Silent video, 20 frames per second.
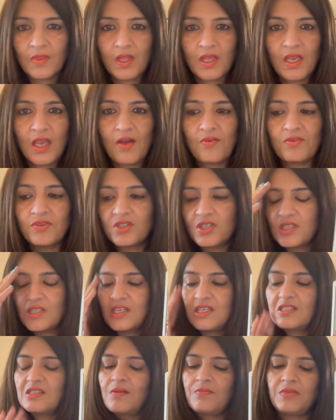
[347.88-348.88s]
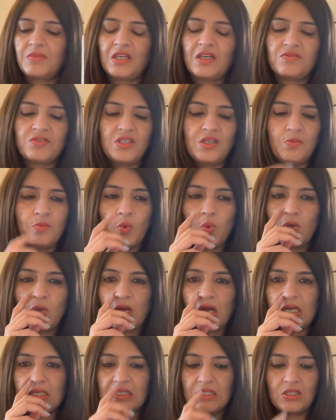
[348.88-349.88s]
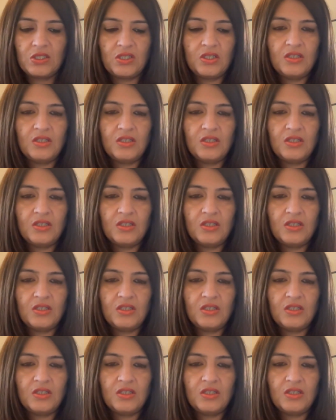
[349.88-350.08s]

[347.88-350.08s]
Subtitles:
Yeah, I was just seeing something. I was seeing more cards.